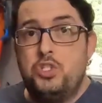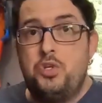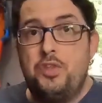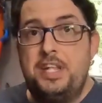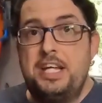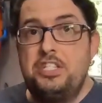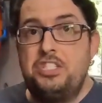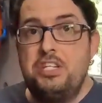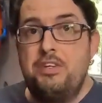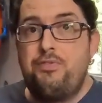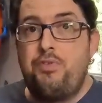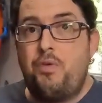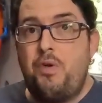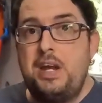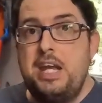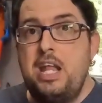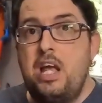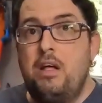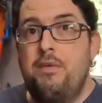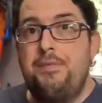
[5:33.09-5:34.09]
So that's it for
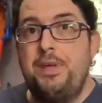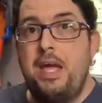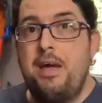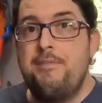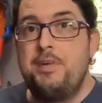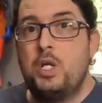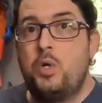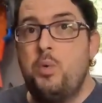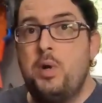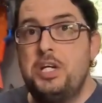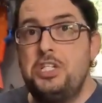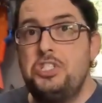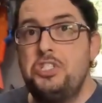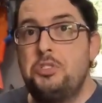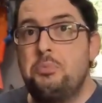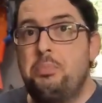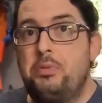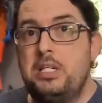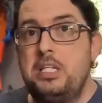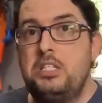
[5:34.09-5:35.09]
right now. If you have any
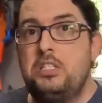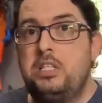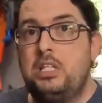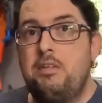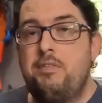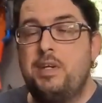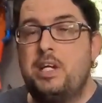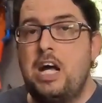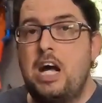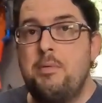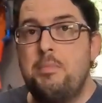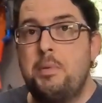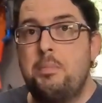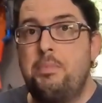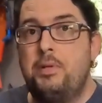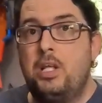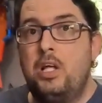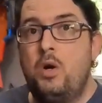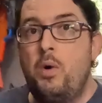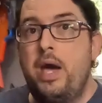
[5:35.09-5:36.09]
questions, please leave a comment
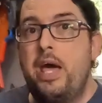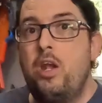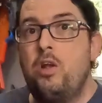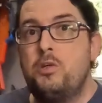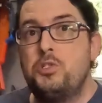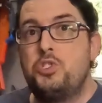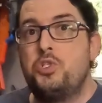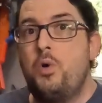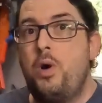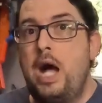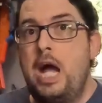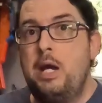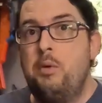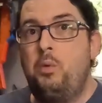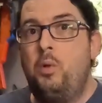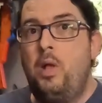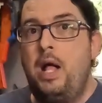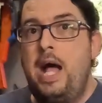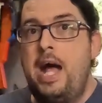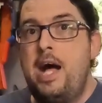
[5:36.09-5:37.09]
below, and also I
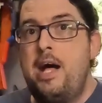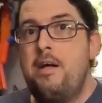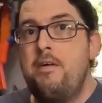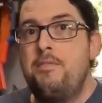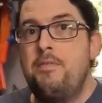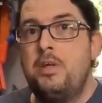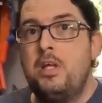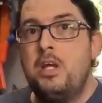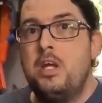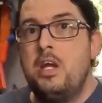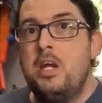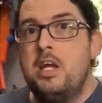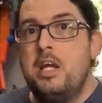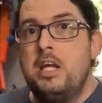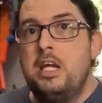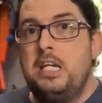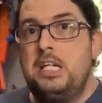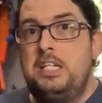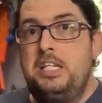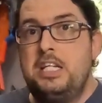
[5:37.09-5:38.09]
will have
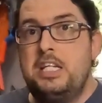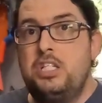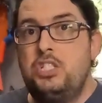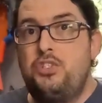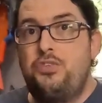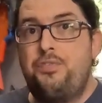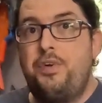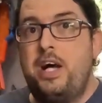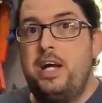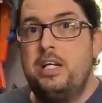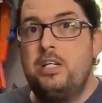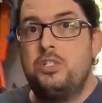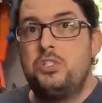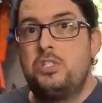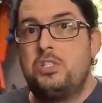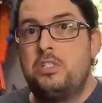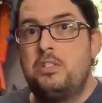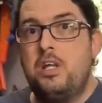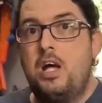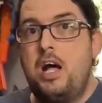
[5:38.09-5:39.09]
Diz
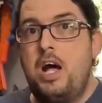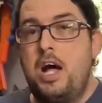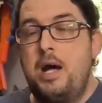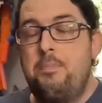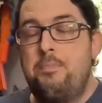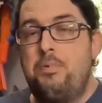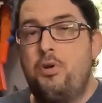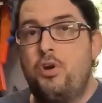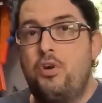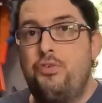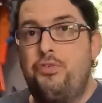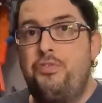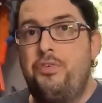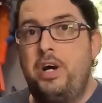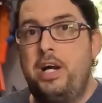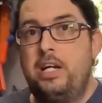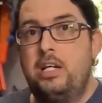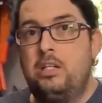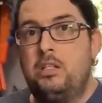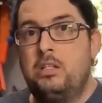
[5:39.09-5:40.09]
Files
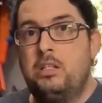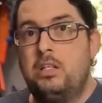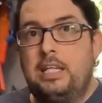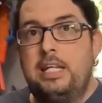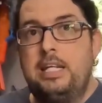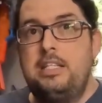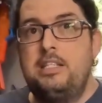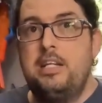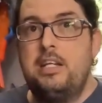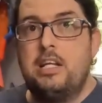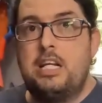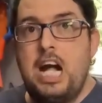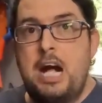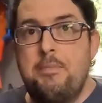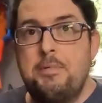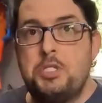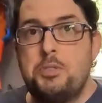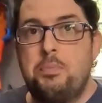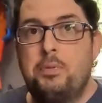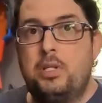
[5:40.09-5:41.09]
profile linked in the
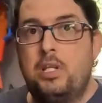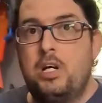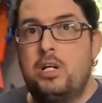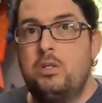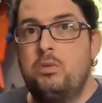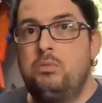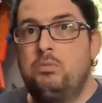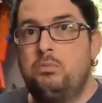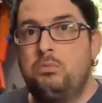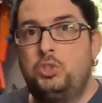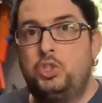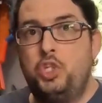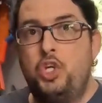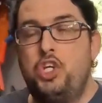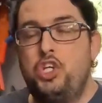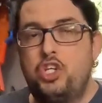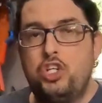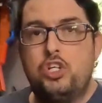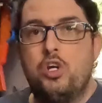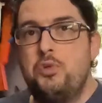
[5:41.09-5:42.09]
comments below, so
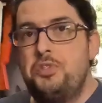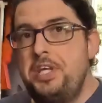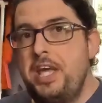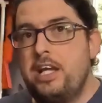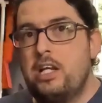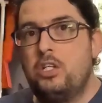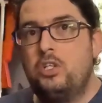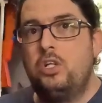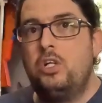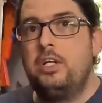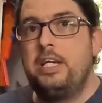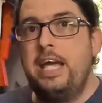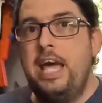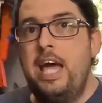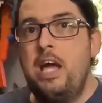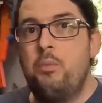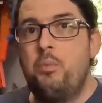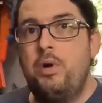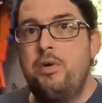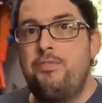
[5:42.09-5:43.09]
you can go take a look
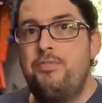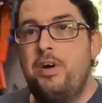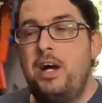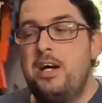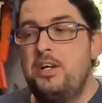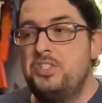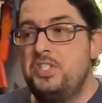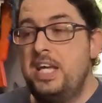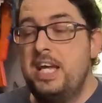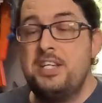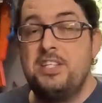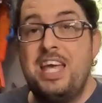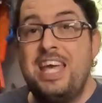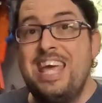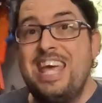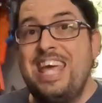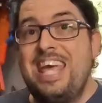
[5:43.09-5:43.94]
at what files he has.